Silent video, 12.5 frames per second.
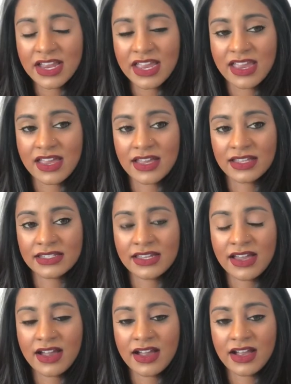and
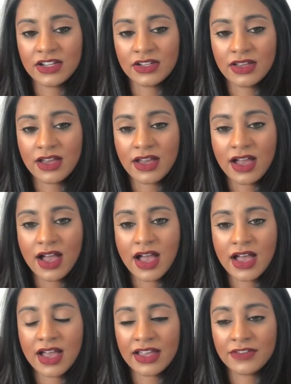
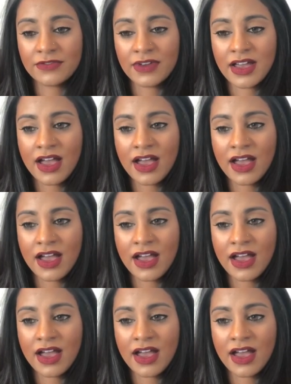I've